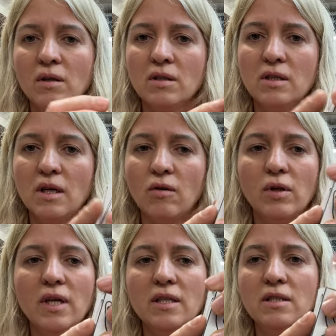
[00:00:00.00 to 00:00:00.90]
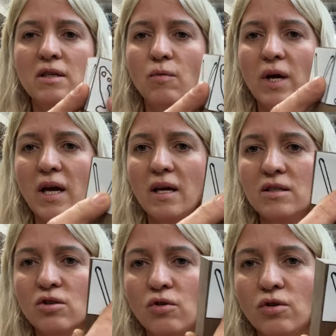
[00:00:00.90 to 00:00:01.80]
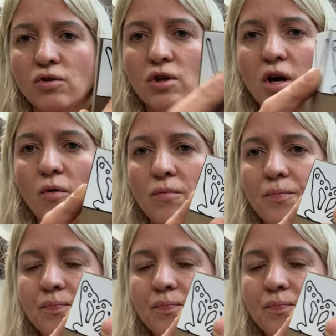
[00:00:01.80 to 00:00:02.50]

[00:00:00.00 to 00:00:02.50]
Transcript: So that's the way it's going to go.